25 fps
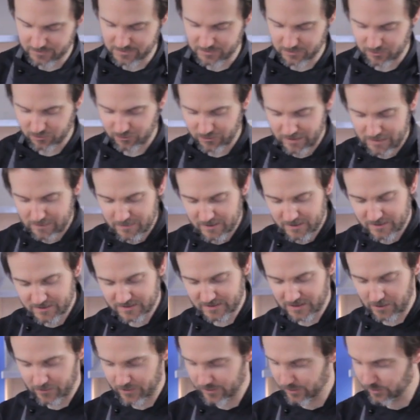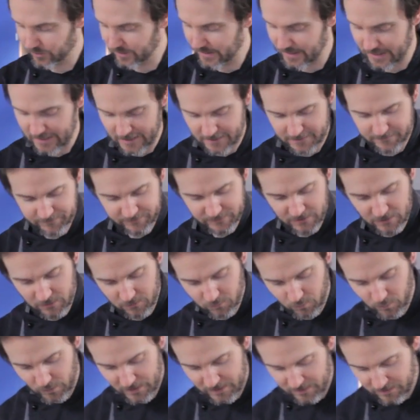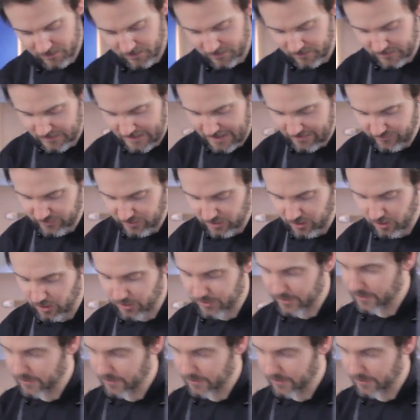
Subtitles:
some creaminess going on here with the avocado.